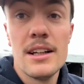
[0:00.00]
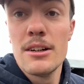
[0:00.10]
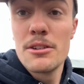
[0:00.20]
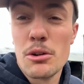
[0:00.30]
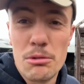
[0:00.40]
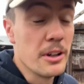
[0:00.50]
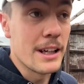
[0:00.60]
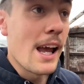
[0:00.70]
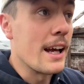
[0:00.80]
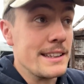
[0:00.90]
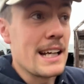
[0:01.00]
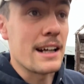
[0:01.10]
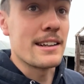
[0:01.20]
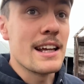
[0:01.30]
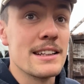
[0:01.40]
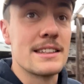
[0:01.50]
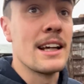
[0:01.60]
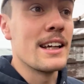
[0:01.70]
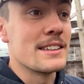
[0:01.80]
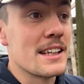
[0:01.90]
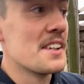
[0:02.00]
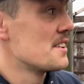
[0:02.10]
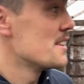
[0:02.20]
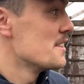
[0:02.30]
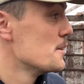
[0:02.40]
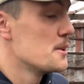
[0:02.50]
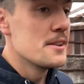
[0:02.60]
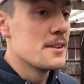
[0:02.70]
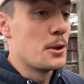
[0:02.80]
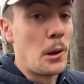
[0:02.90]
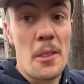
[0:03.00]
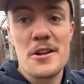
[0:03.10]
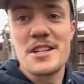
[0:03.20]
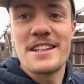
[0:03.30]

We don't really get exact dates, there's